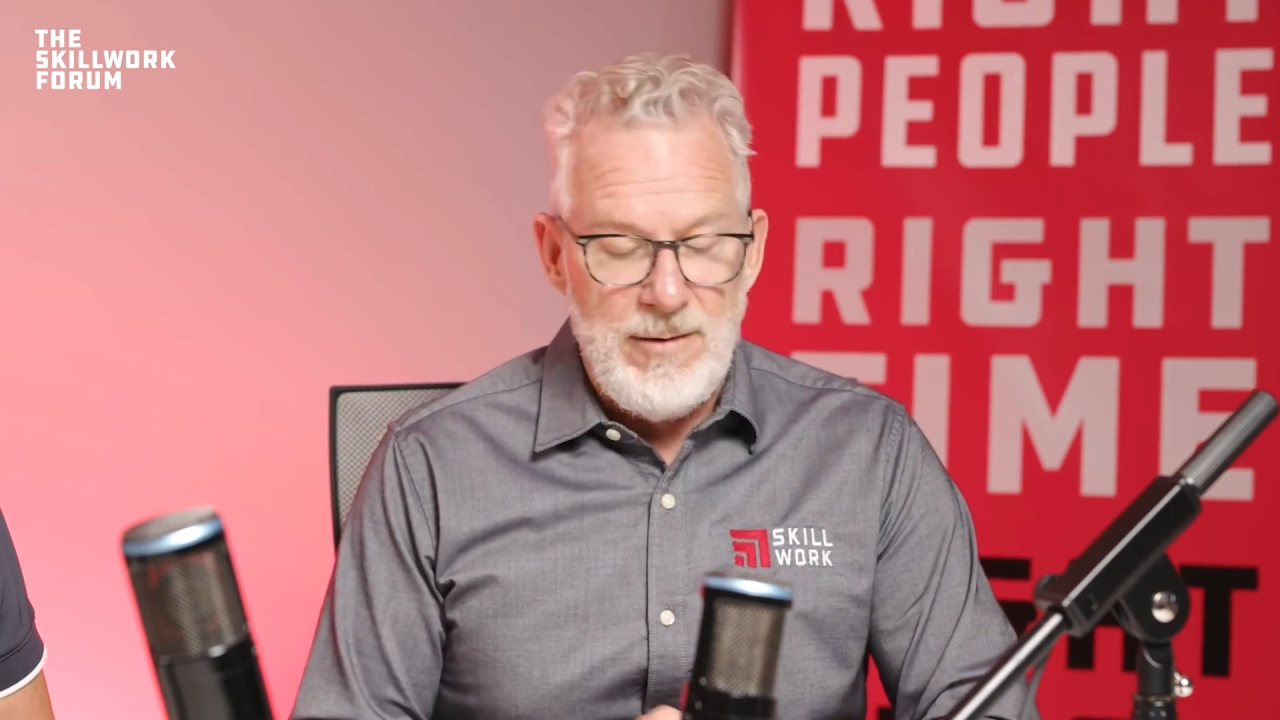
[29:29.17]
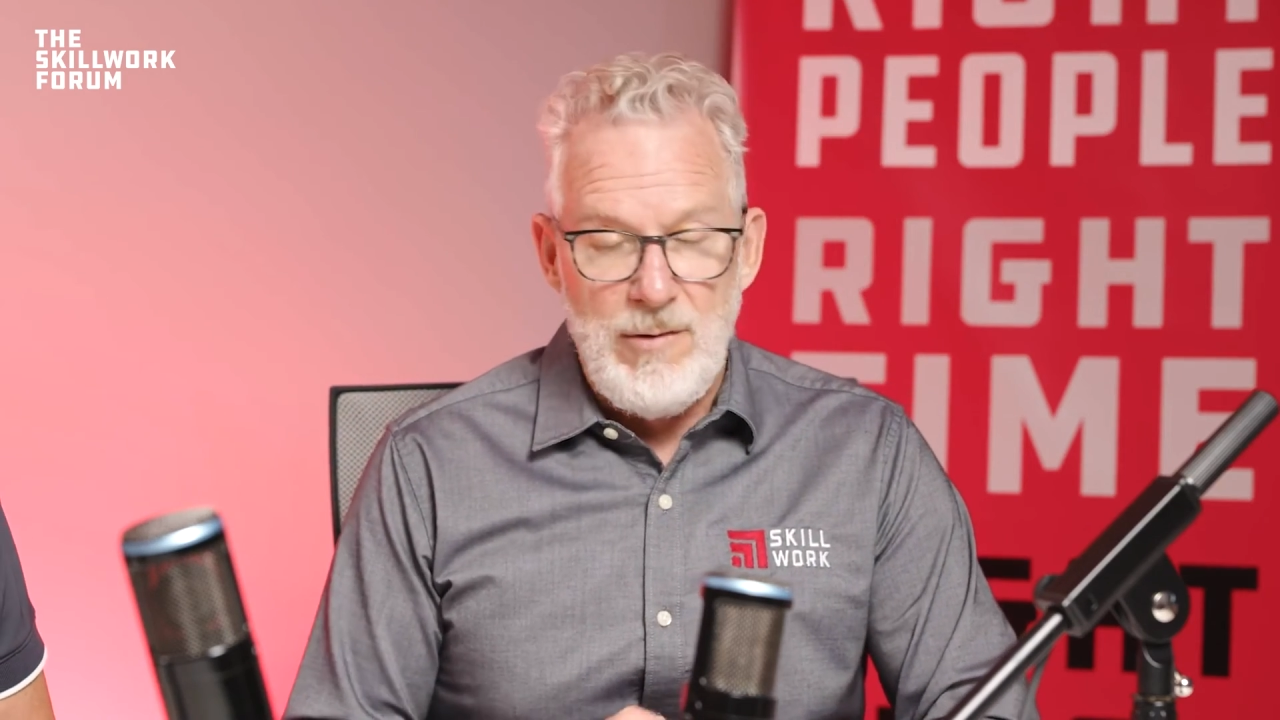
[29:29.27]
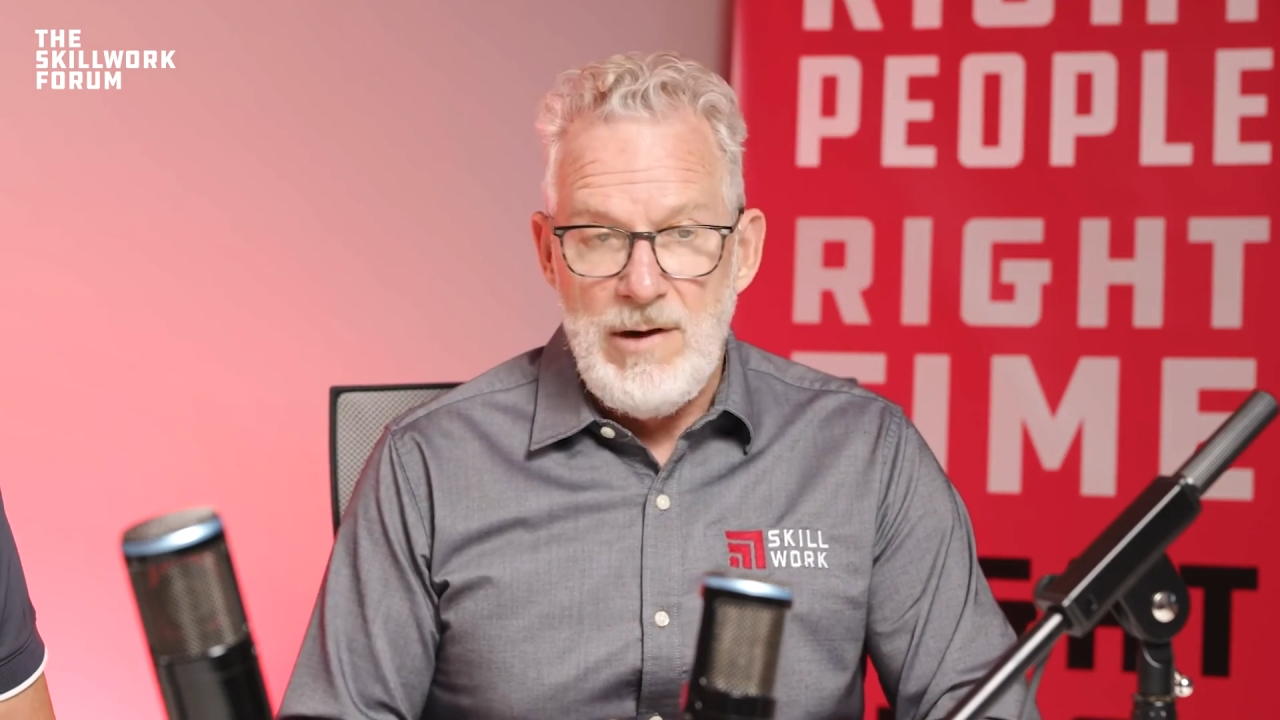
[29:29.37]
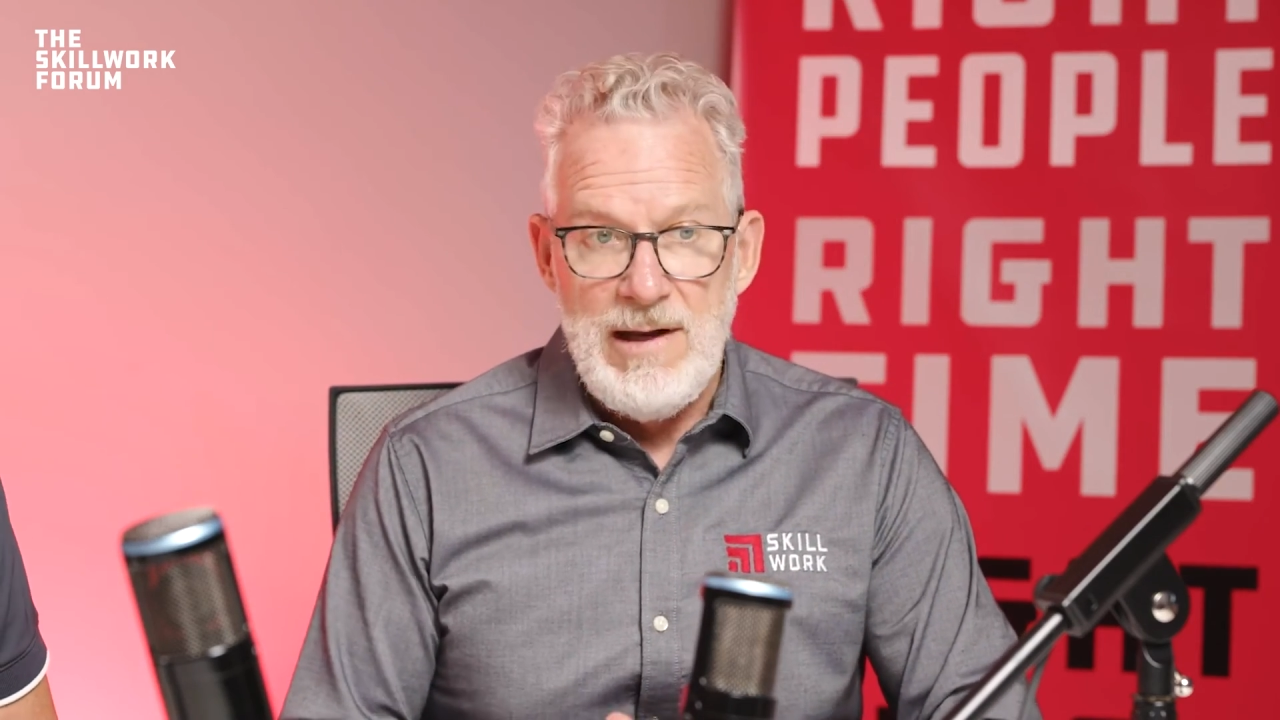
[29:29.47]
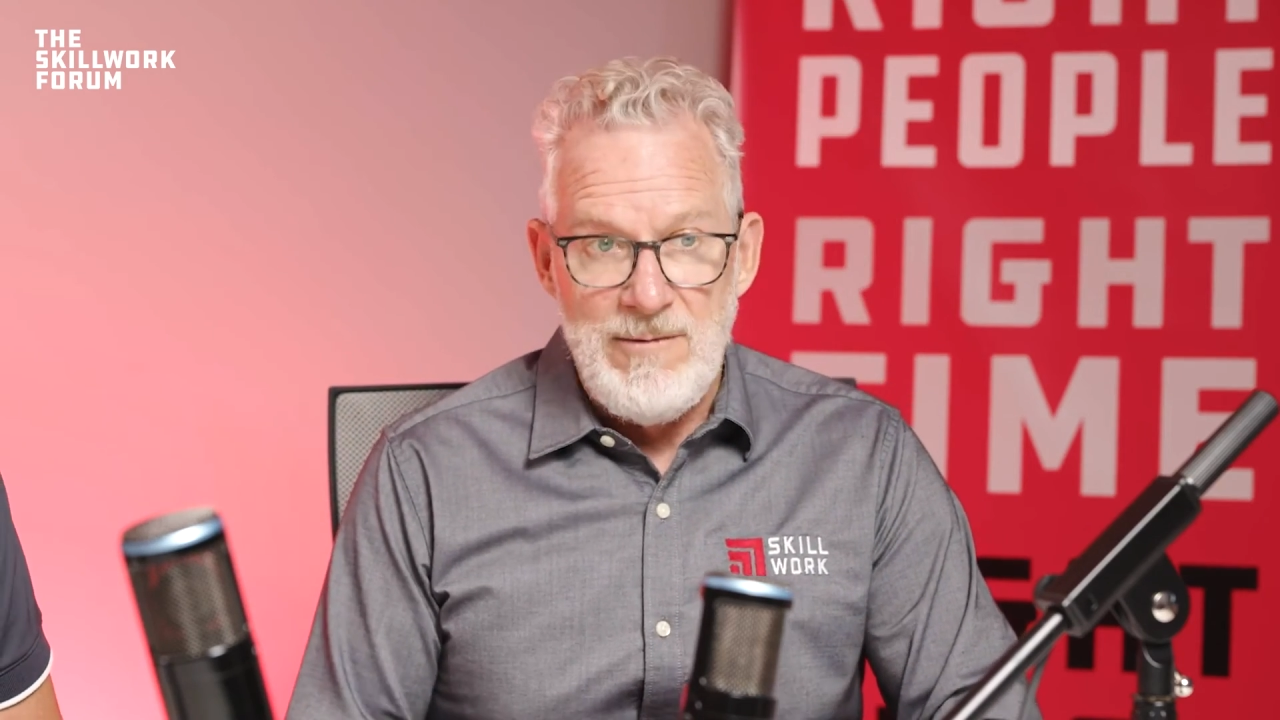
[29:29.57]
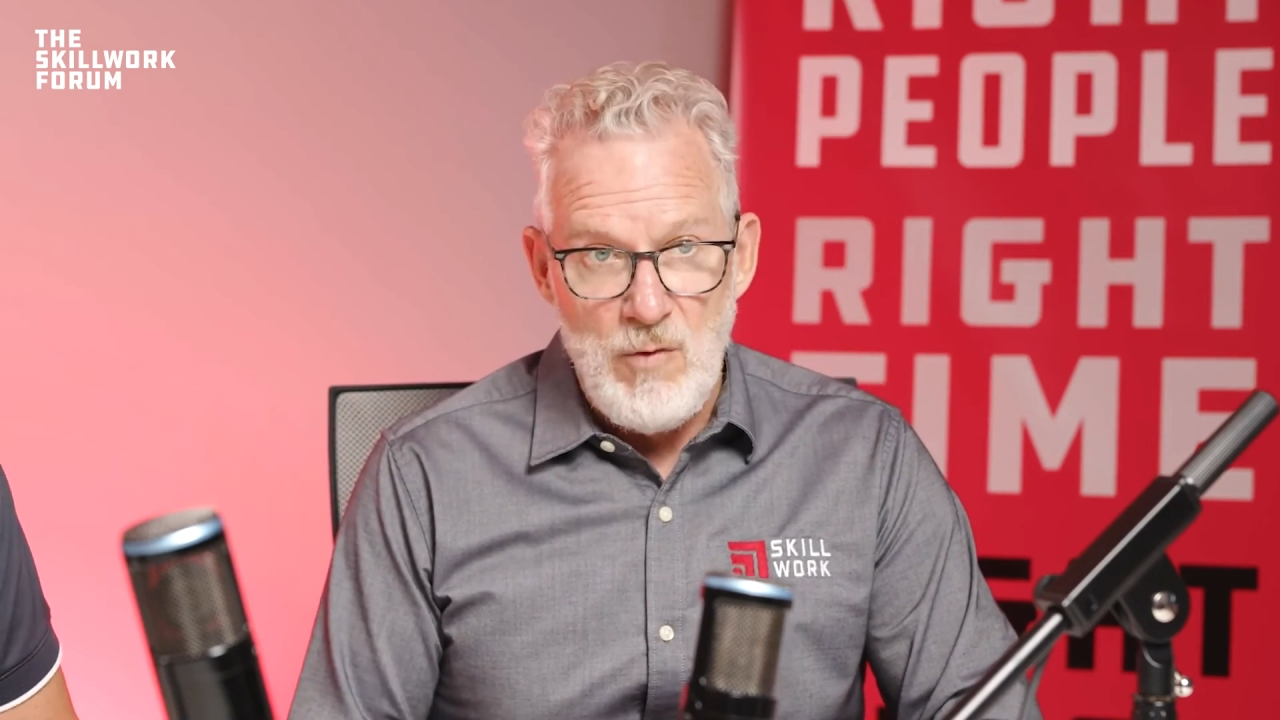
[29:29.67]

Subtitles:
creative